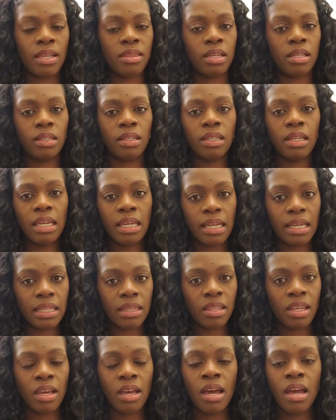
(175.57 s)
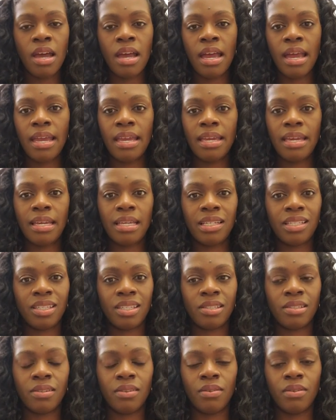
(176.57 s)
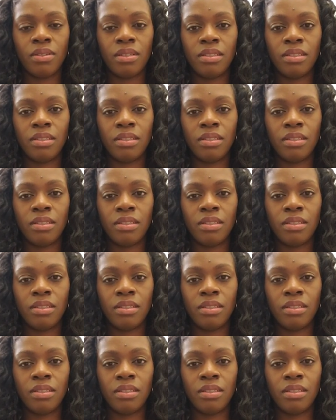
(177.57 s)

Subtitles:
And the length is